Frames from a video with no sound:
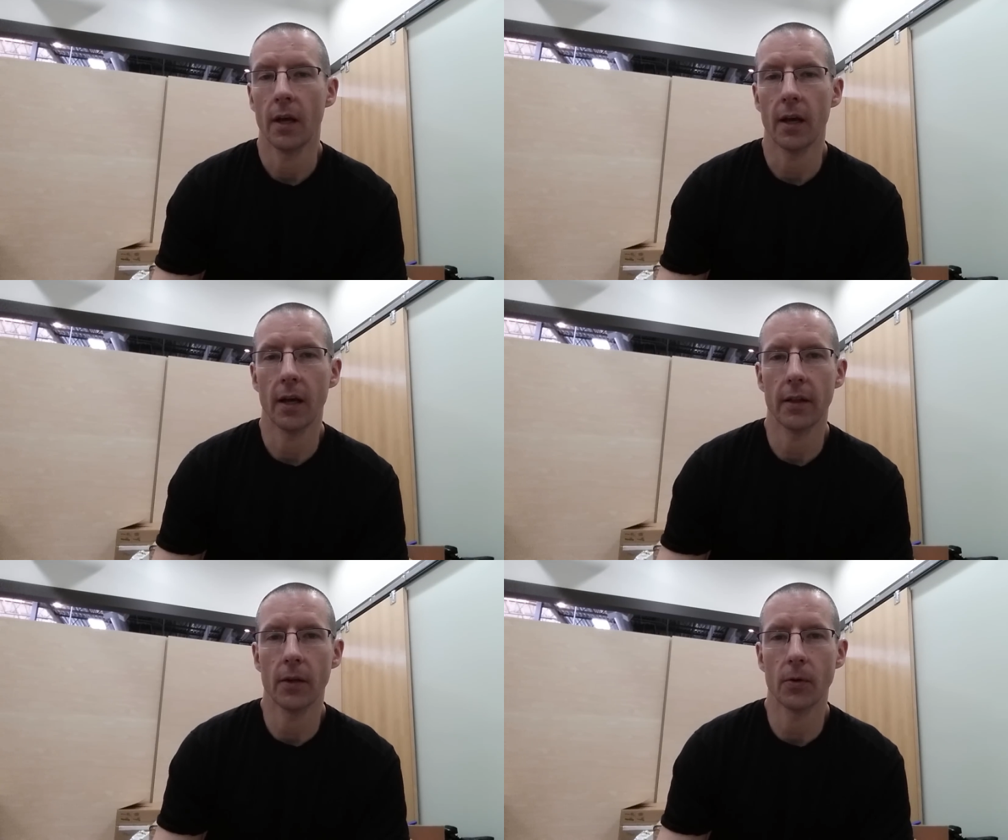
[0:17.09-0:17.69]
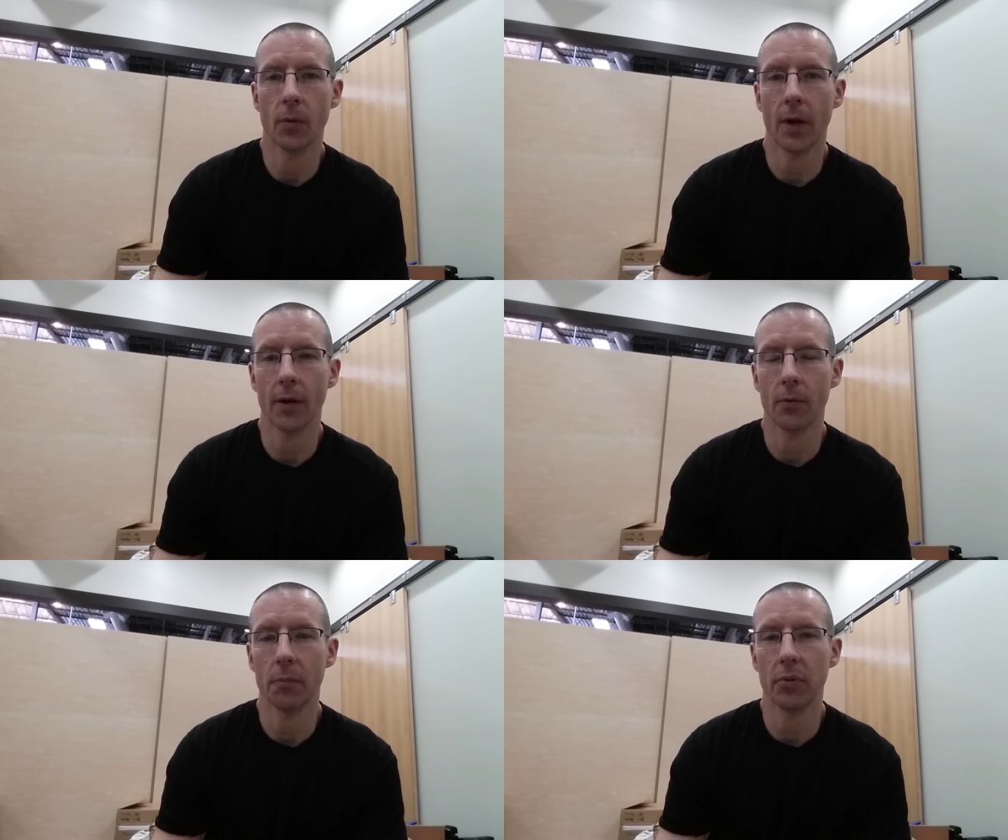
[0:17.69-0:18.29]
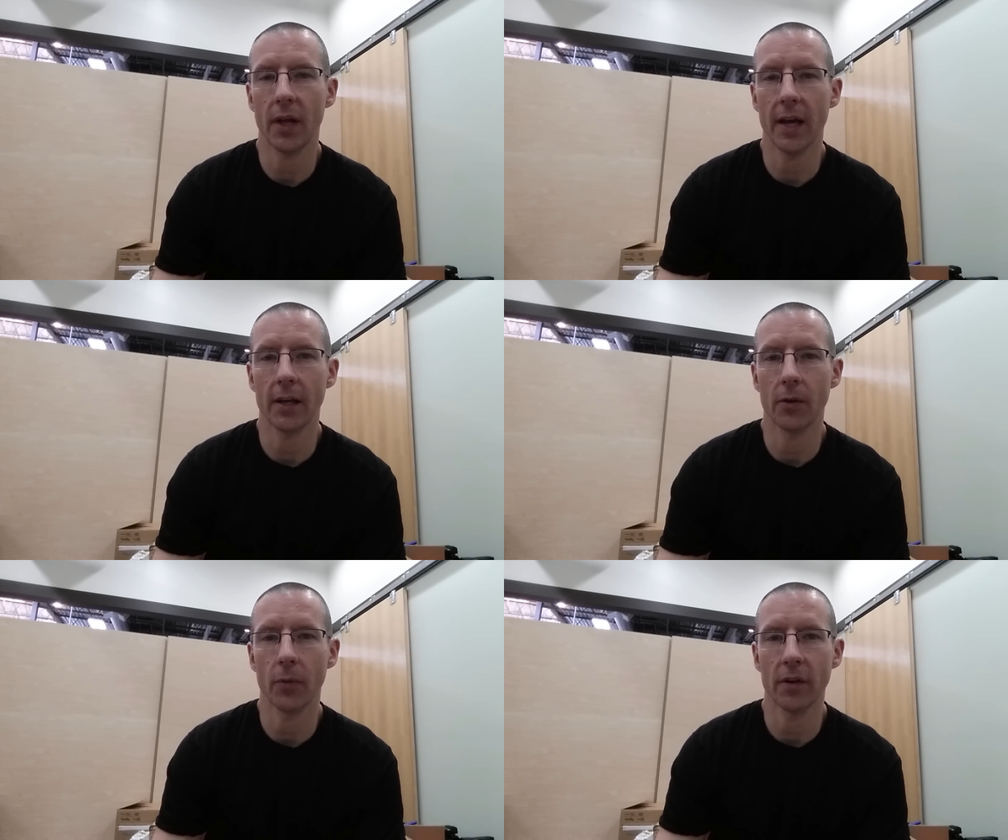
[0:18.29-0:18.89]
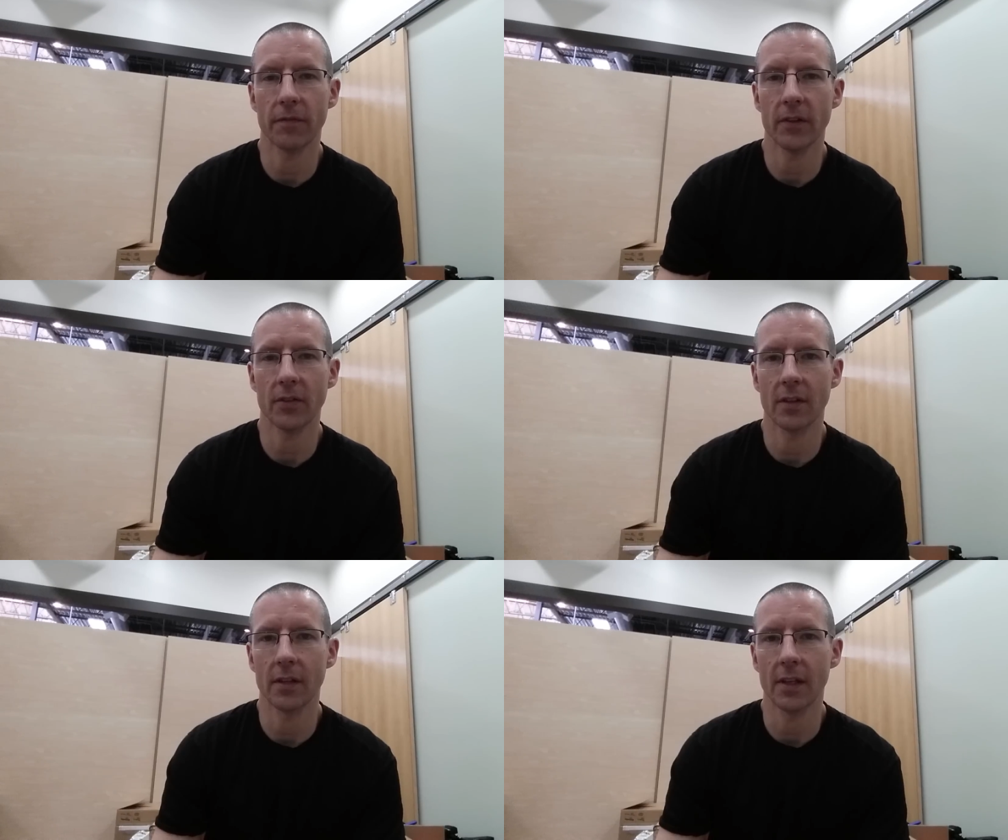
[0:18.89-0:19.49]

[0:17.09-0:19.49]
They don't know how to apply it or where it fits in